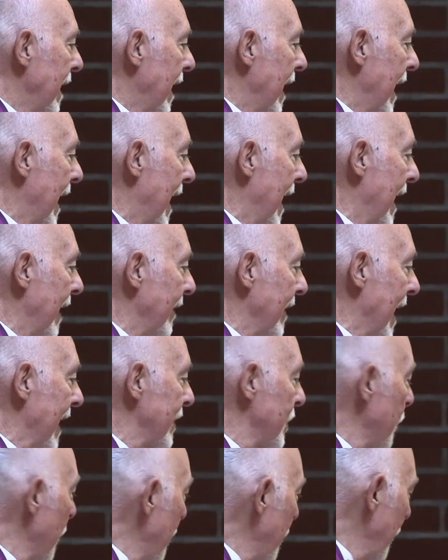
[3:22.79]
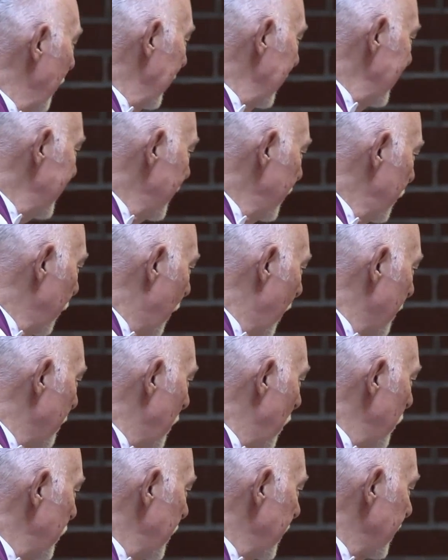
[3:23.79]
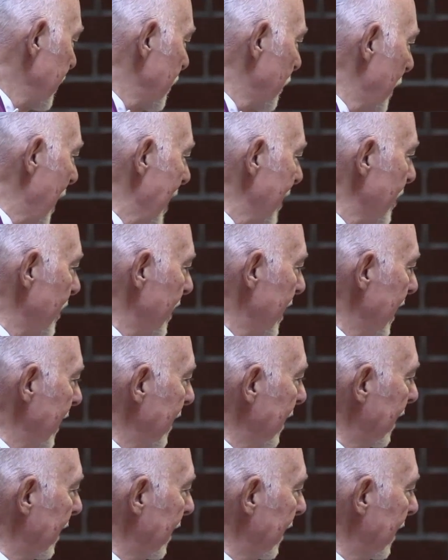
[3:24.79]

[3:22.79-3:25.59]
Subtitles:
and that's when we listen to our emotions rather than